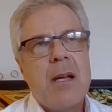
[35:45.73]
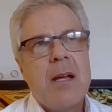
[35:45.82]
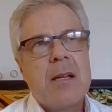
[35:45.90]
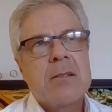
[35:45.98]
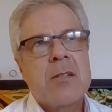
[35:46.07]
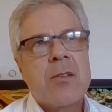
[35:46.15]

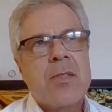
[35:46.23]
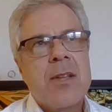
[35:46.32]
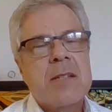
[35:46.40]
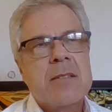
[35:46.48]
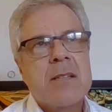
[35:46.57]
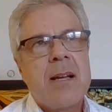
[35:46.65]
So
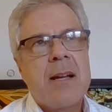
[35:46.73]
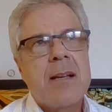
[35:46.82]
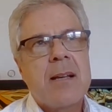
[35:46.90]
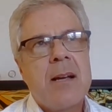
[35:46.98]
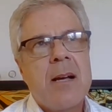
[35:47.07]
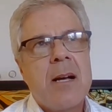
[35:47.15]
things
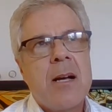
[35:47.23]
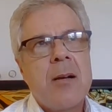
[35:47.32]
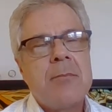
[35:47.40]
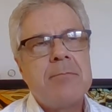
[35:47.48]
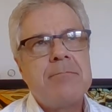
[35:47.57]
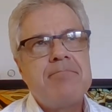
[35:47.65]
like
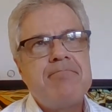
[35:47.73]
when